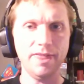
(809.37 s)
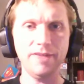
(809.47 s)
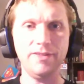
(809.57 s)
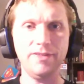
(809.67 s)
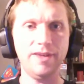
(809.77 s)

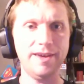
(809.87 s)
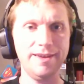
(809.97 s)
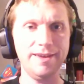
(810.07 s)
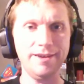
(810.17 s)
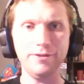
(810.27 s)

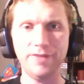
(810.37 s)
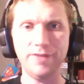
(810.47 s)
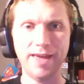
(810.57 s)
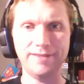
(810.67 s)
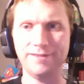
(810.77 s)

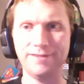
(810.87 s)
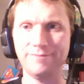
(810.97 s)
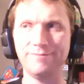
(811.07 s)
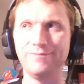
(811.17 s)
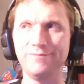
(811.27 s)
That's
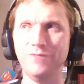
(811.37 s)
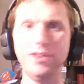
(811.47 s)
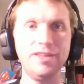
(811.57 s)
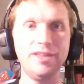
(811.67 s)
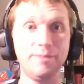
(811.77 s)
really
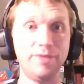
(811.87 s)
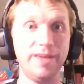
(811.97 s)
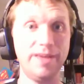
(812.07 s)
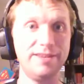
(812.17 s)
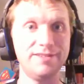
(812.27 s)
the
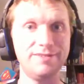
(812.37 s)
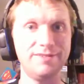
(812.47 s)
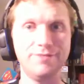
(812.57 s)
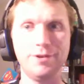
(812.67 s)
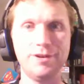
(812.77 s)
place
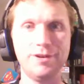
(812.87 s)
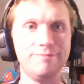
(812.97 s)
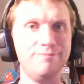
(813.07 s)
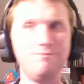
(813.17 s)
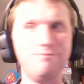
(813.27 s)
for
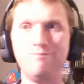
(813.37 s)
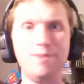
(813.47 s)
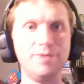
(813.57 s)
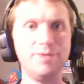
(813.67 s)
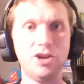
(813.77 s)
people
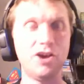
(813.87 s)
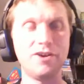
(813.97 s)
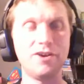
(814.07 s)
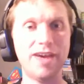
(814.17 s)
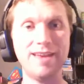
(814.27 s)
to
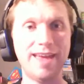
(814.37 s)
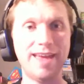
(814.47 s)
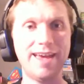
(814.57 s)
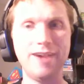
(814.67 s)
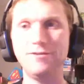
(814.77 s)
congregate and hang
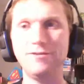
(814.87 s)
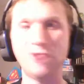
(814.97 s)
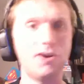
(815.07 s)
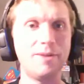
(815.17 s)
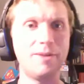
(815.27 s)
out and talk
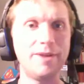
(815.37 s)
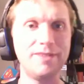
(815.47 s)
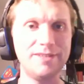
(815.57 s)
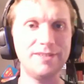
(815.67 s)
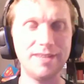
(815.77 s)
about these
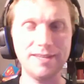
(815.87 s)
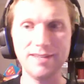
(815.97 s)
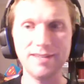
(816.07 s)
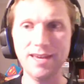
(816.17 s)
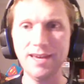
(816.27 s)
things
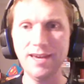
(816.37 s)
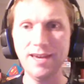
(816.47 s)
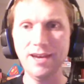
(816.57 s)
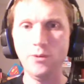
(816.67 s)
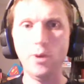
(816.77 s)

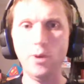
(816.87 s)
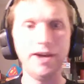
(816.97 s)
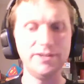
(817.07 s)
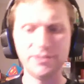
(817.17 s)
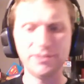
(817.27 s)

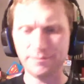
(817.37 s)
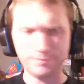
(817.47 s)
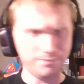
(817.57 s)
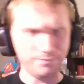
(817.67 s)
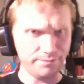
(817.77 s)
was
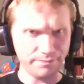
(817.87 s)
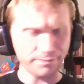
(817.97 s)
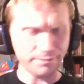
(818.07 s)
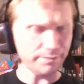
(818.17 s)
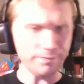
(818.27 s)

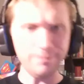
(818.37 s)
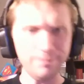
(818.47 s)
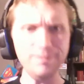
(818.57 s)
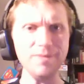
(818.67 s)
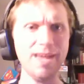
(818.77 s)

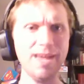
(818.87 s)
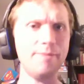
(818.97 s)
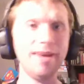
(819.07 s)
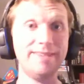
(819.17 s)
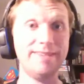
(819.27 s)
at my
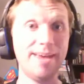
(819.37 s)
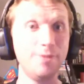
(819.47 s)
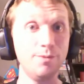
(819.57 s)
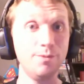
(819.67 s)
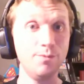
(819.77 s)
table,
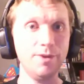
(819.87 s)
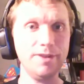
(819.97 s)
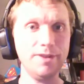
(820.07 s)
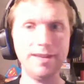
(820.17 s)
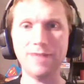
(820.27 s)
weirdly
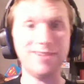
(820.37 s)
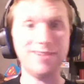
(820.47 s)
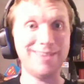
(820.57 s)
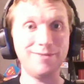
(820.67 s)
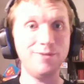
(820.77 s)
enough, because I'm
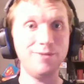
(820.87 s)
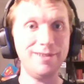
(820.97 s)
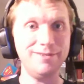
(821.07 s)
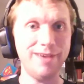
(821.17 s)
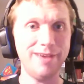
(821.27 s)
the one
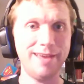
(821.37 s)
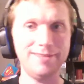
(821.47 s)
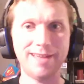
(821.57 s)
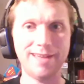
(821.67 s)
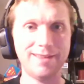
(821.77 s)
who
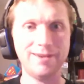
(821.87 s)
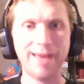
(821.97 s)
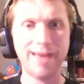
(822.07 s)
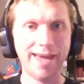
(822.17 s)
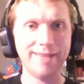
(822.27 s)
sat there and I
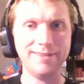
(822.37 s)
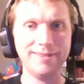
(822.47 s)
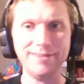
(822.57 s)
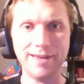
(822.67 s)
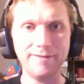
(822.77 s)
had the
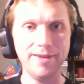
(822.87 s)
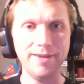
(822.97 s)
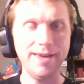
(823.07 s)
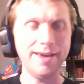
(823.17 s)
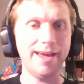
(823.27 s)
stuff.
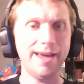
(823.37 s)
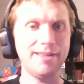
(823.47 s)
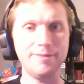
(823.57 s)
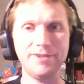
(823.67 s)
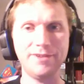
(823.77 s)
I had the
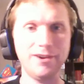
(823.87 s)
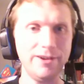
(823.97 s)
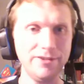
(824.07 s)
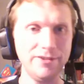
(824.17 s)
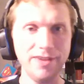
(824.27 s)

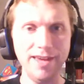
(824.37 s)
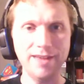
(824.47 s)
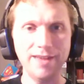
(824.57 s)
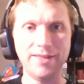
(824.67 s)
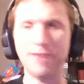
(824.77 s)
materials,
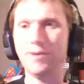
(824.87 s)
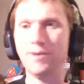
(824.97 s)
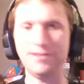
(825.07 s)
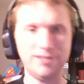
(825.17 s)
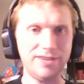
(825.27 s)
like what
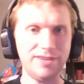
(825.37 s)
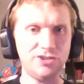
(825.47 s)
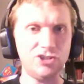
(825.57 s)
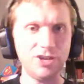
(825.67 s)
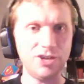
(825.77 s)

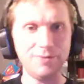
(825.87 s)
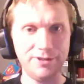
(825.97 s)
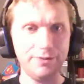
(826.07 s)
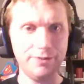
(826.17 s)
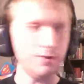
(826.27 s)
CGG would do
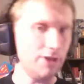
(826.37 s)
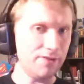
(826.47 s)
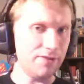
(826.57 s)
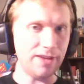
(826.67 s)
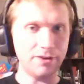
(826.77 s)
or Love
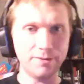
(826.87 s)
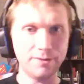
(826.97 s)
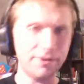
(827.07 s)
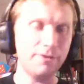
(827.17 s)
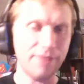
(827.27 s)
Thy Nerd would
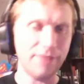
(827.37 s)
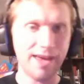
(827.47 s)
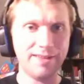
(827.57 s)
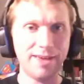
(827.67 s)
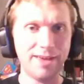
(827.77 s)
do if they had
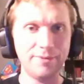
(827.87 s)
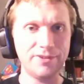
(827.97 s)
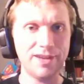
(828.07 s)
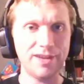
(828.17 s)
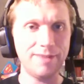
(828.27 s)
tables
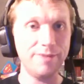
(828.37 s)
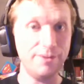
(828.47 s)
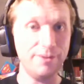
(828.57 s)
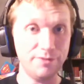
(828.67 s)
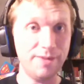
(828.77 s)
set up. It
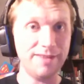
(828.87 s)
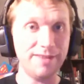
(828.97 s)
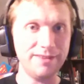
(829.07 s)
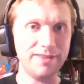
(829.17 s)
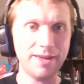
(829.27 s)
was me this
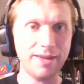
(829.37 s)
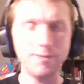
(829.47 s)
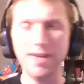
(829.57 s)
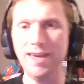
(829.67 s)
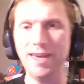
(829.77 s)
time.
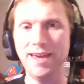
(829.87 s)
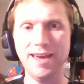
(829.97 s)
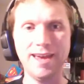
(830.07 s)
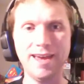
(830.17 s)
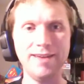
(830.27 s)

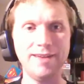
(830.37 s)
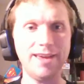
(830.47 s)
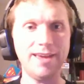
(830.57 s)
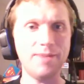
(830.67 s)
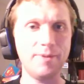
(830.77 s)
And I
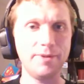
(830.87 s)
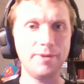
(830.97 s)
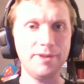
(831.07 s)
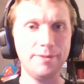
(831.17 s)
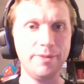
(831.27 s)
gave people
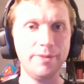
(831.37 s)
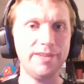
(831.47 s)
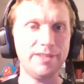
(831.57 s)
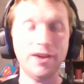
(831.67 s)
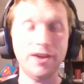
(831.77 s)
a place
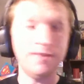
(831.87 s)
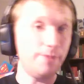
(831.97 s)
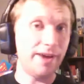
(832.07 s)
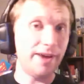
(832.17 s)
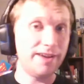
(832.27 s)
there. And to be
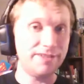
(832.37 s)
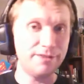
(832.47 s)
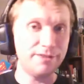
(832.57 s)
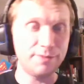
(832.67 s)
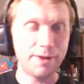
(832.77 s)
honest, he was
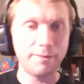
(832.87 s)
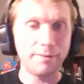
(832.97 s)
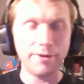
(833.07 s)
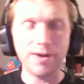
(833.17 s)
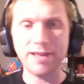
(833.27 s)
probably
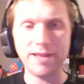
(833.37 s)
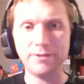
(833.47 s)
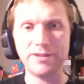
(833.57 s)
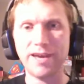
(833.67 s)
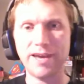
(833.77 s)
right. There was a
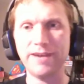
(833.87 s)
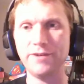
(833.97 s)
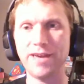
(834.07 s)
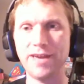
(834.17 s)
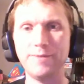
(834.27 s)
guy who
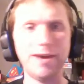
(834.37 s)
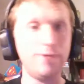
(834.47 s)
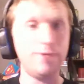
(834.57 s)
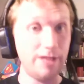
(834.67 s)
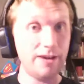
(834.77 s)
came by
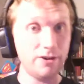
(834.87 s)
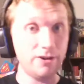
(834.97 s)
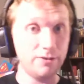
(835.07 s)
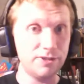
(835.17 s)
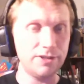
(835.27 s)
while Eric
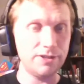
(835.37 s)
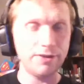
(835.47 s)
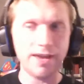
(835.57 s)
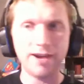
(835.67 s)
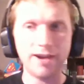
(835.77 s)
was still
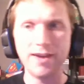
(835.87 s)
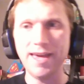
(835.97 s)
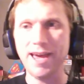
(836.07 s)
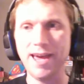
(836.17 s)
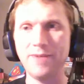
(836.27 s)
there,
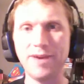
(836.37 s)
and we